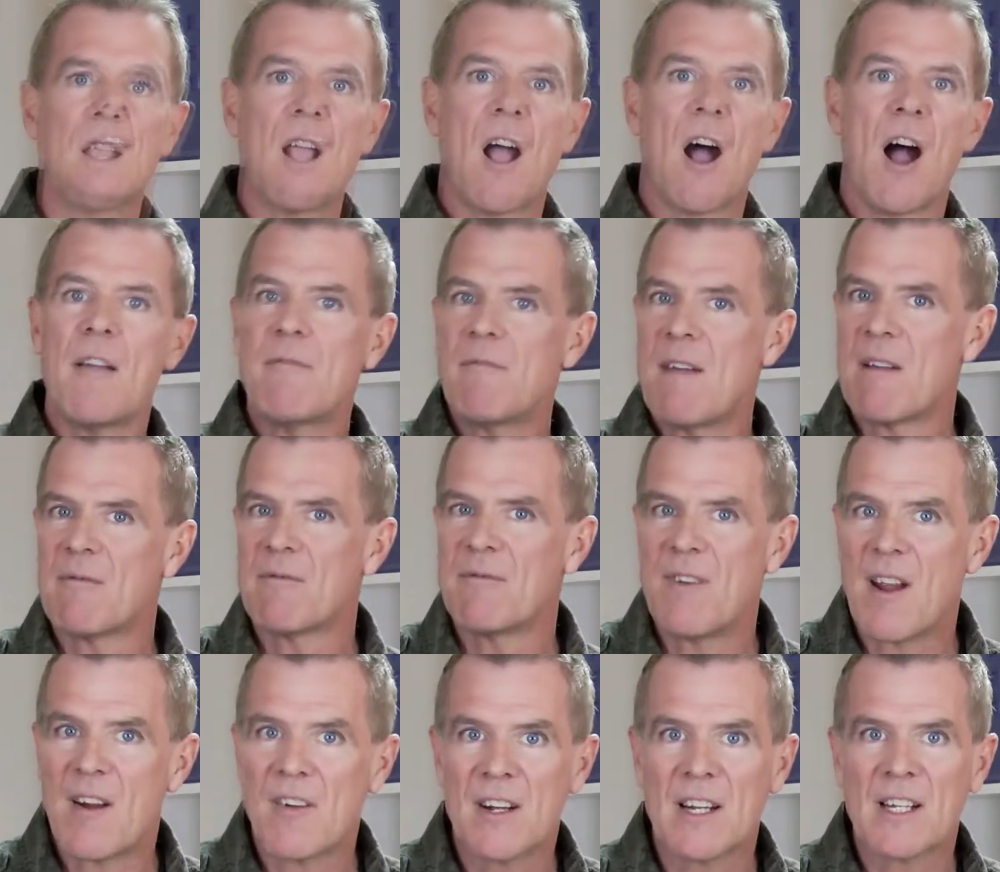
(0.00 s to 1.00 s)
I found
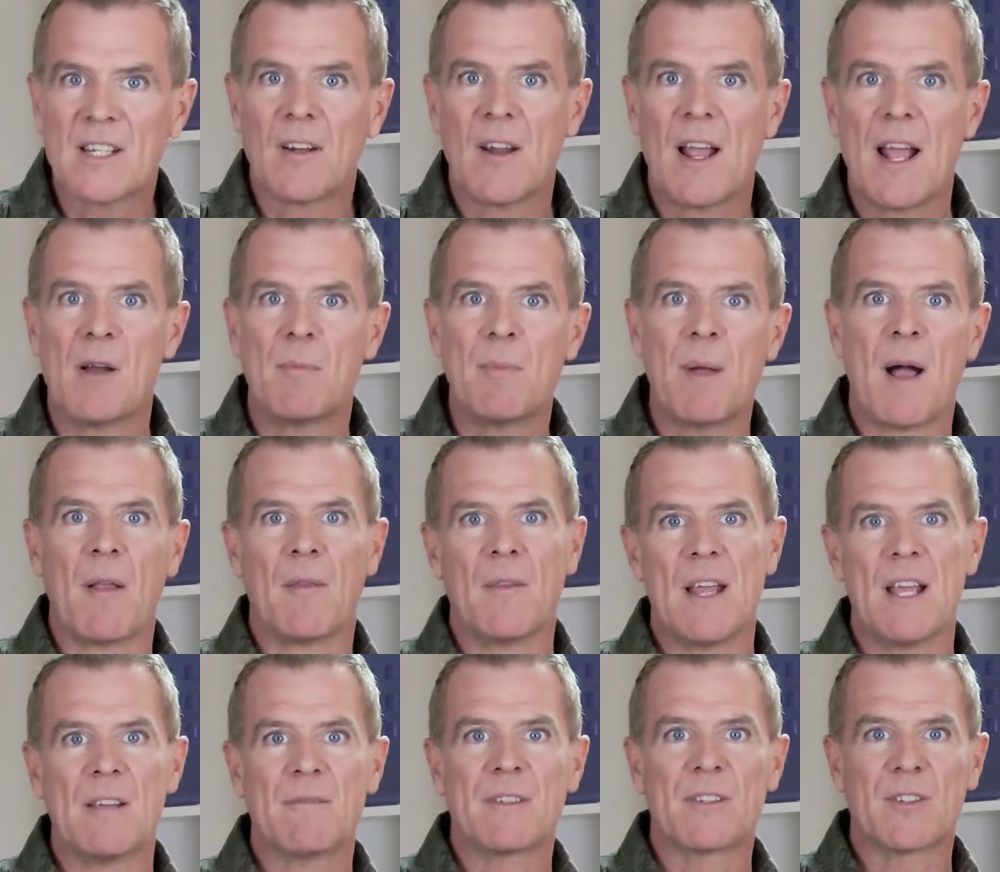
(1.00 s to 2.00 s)
very little help out
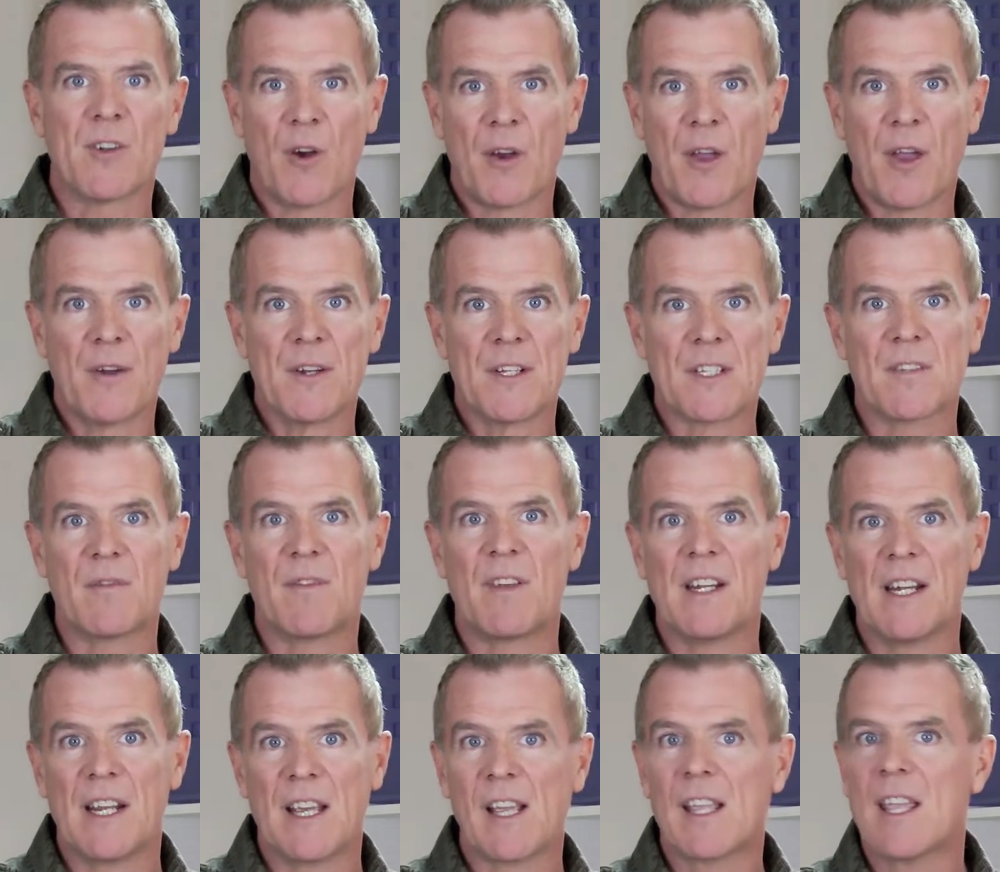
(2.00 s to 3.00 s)
there for dog owners
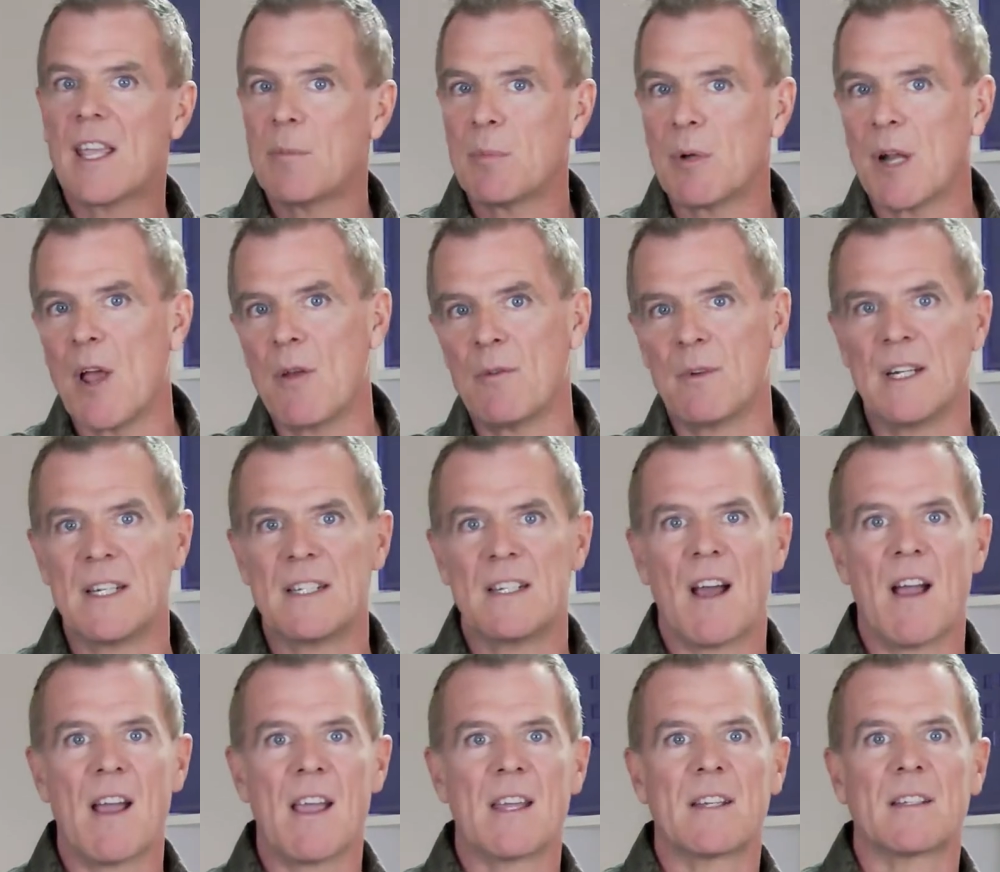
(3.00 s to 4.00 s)
feeding a kibble-only
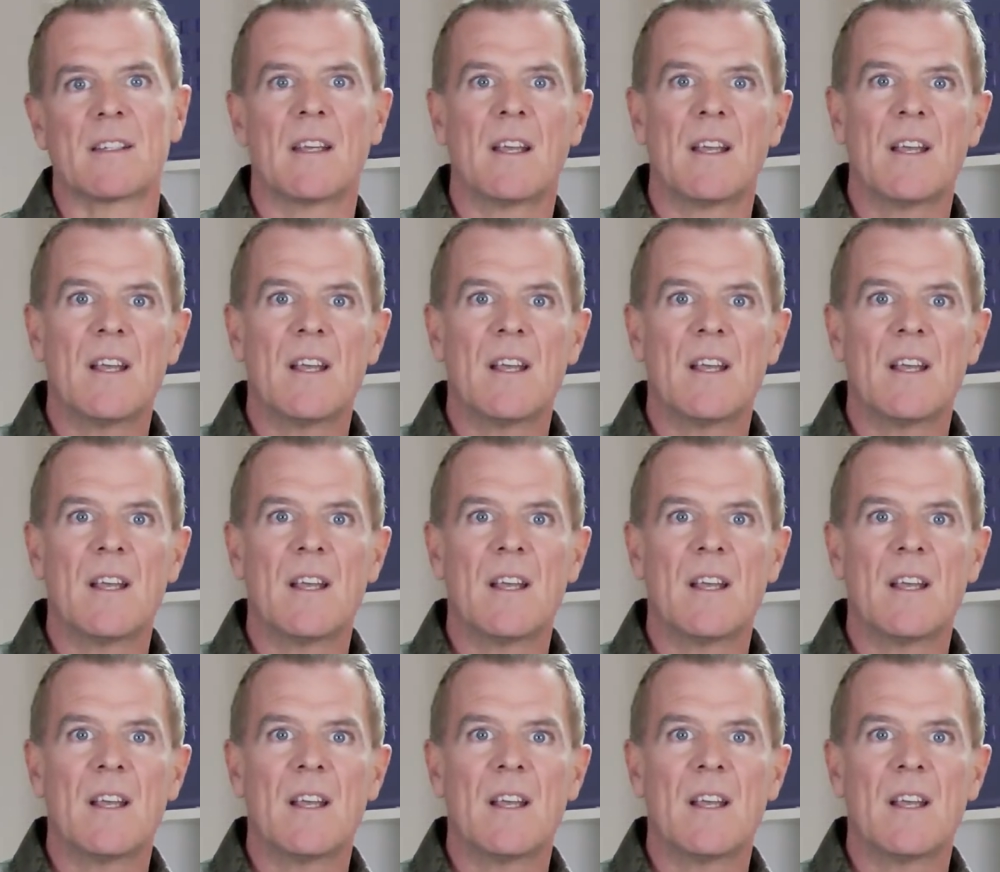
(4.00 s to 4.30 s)
diet.